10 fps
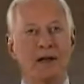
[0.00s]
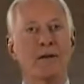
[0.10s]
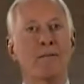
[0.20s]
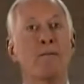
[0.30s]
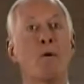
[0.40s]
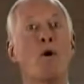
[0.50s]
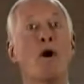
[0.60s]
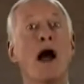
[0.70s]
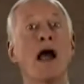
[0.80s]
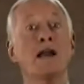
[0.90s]
the
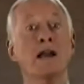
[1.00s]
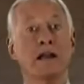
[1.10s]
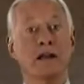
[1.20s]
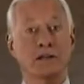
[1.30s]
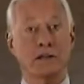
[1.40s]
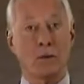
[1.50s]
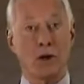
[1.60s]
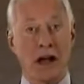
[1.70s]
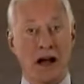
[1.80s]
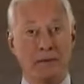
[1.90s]
more ideas that will
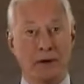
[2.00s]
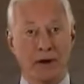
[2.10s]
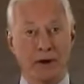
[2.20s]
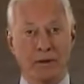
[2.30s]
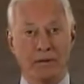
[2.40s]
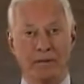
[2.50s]
come to you.